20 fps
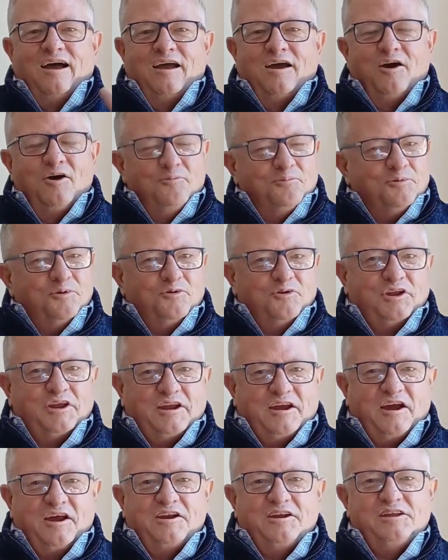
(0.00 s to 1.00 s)
I hope you're
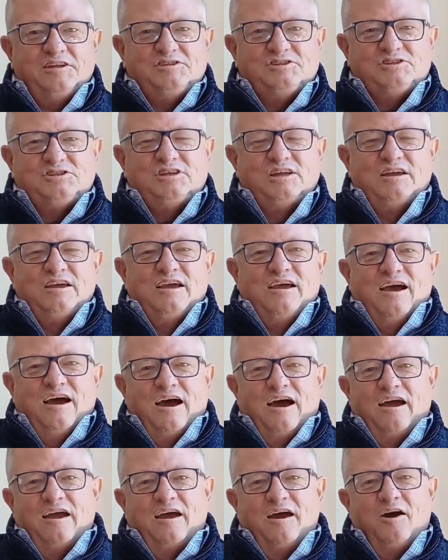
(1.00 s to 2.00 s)
encouraged.
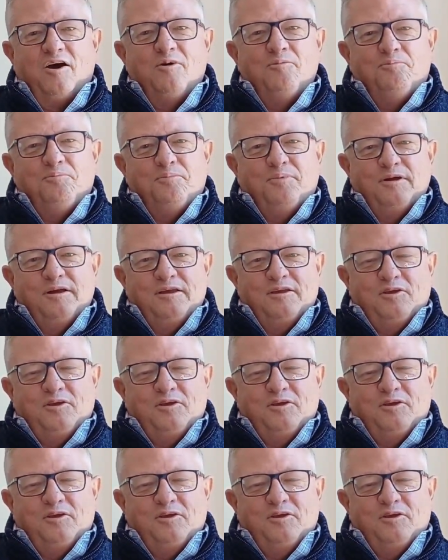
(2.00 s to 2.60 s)
I hope